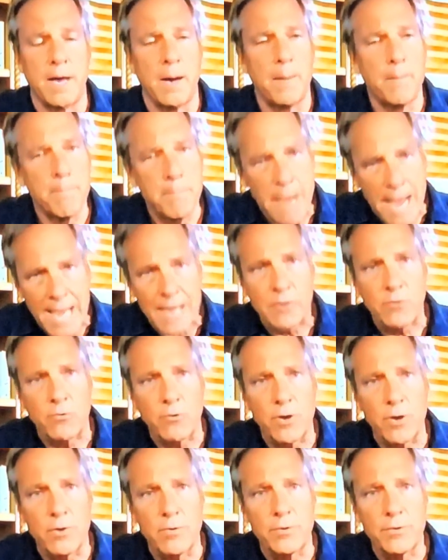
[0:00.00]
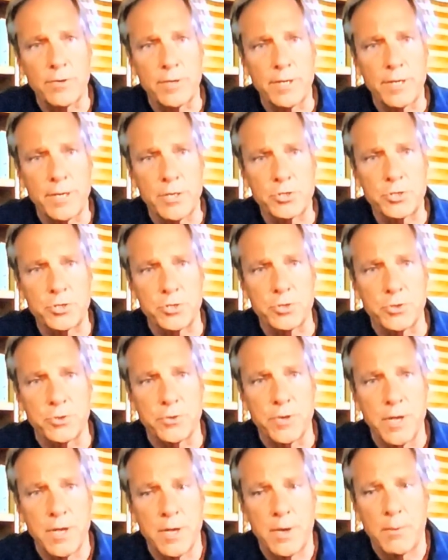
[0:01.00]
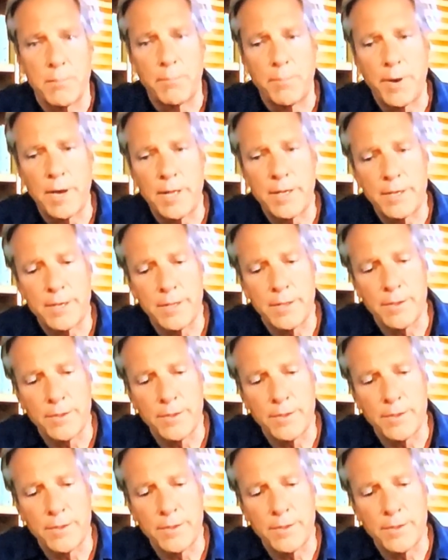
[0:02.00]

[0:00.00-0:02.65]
a macro issue, but